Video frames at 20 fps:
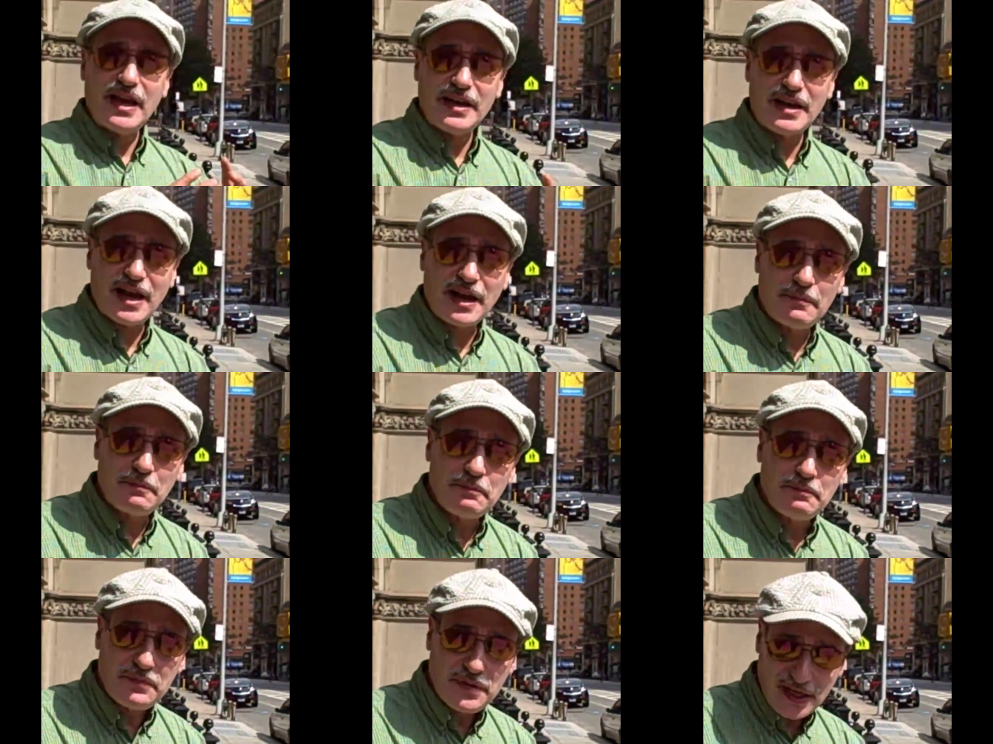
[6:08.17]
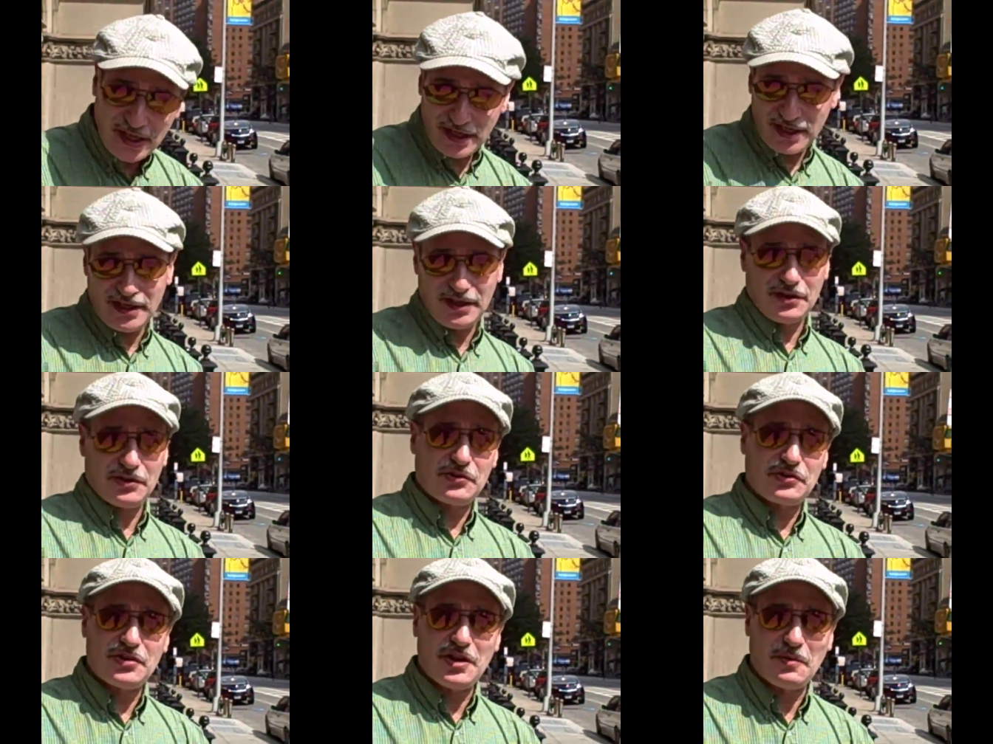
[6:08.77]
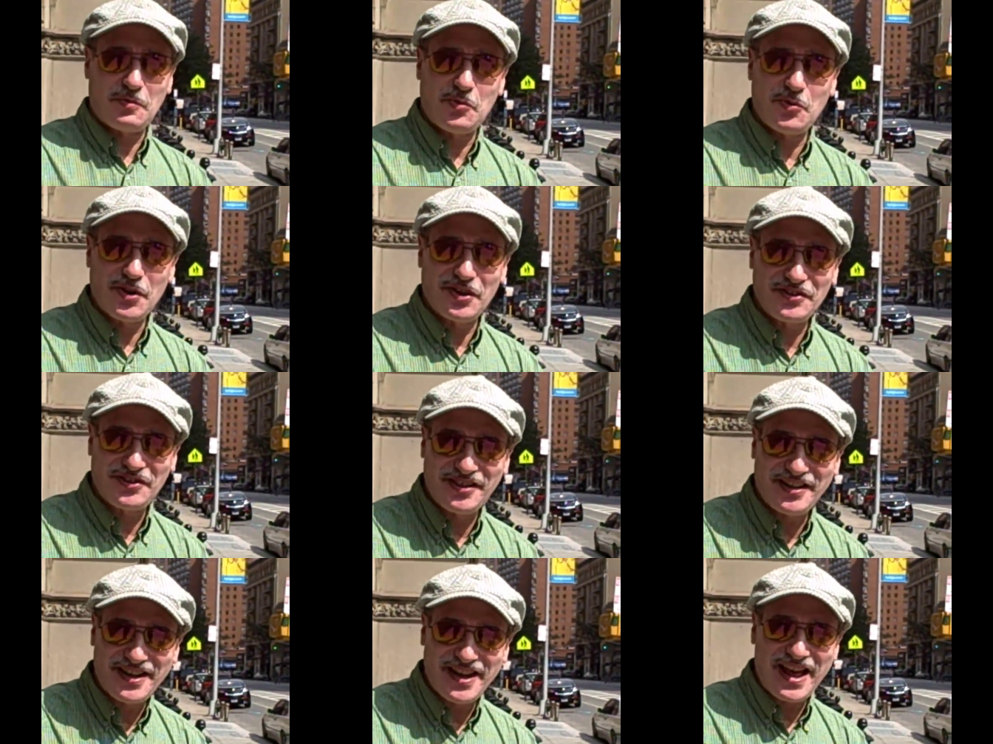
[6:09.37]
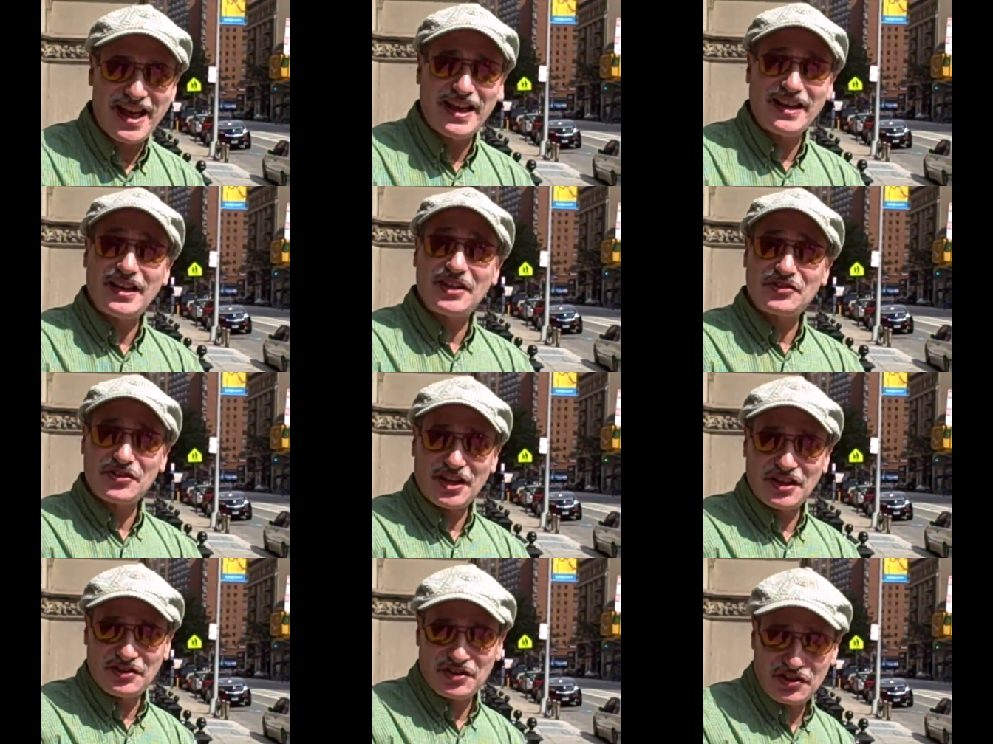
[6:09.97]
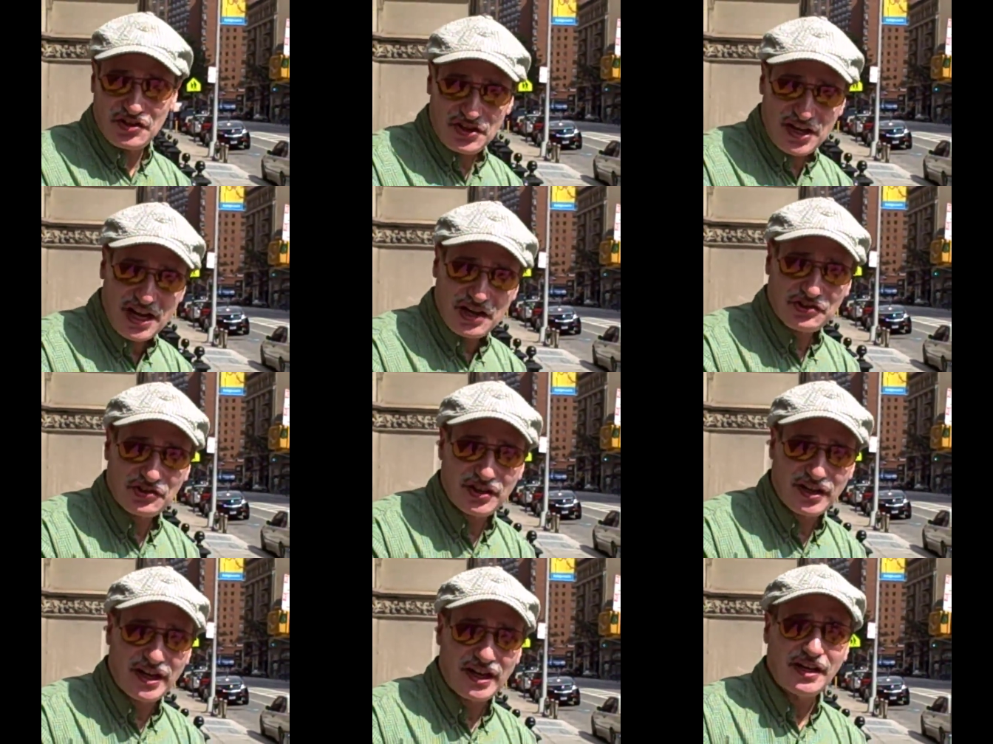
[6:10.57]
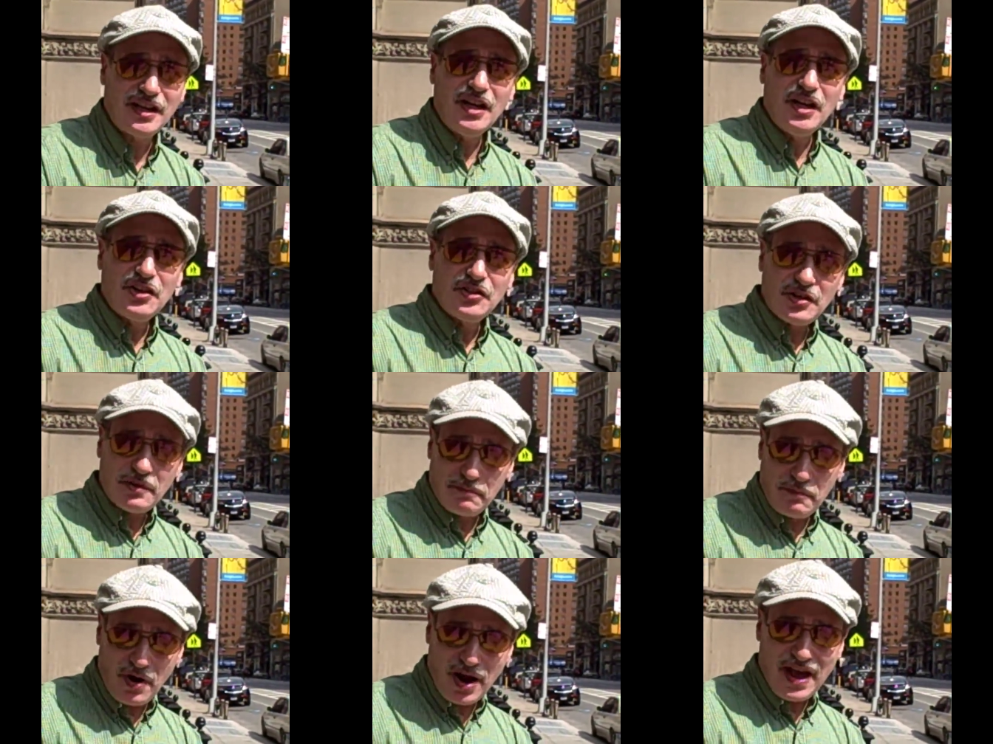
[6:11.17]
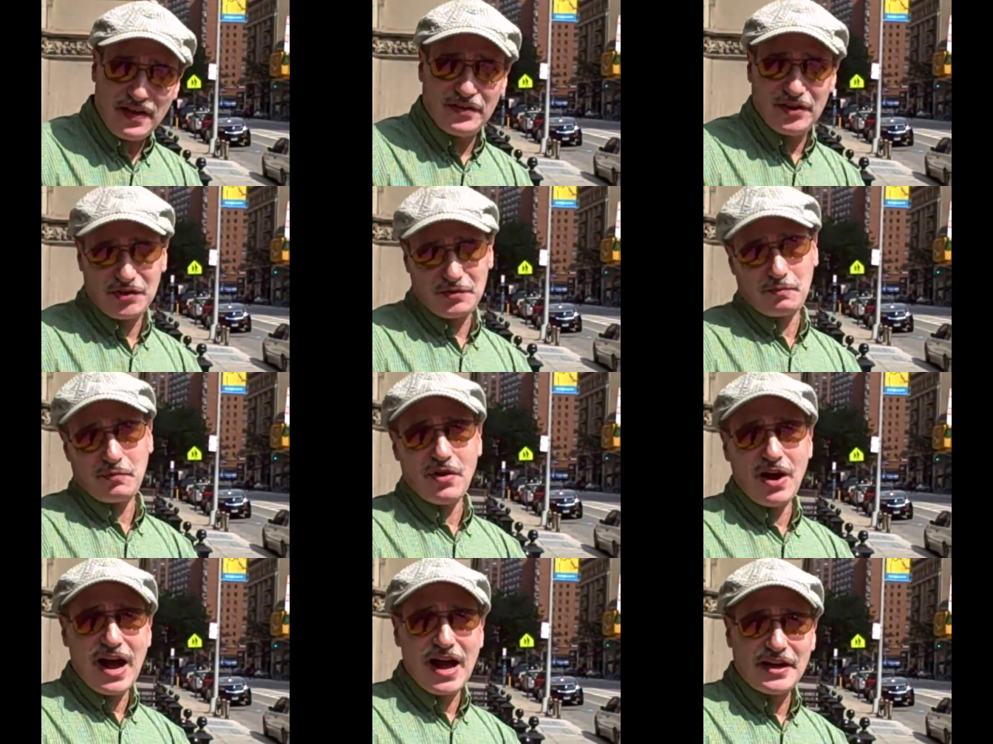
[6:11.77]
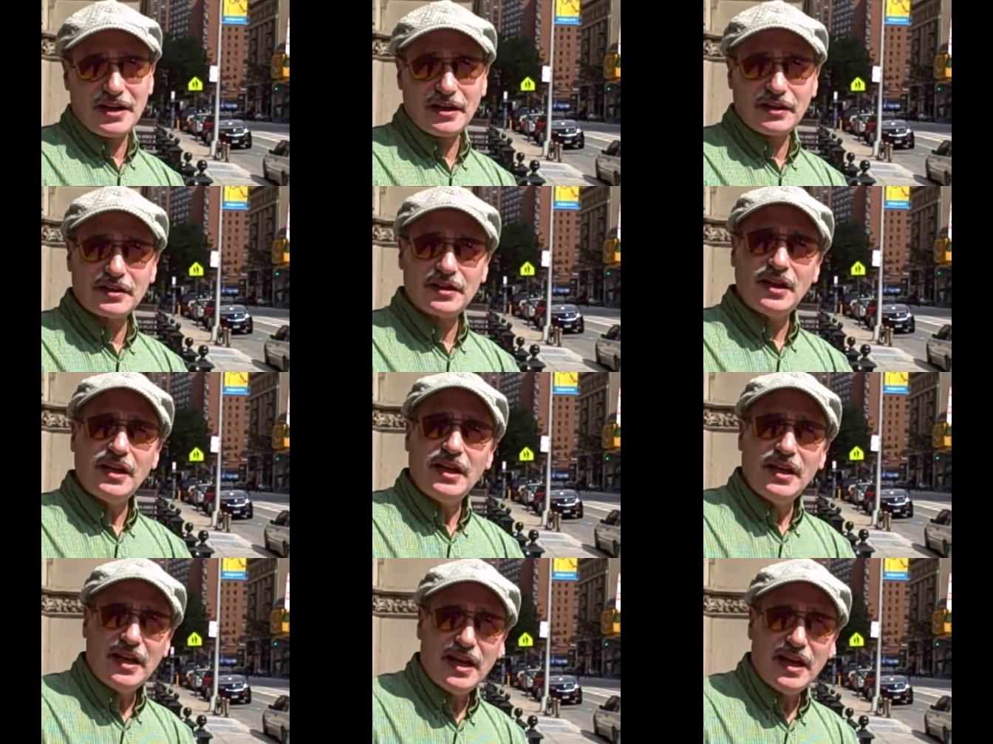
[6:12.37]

and I'm meeting someone today, as I did yesterday, to buy this product,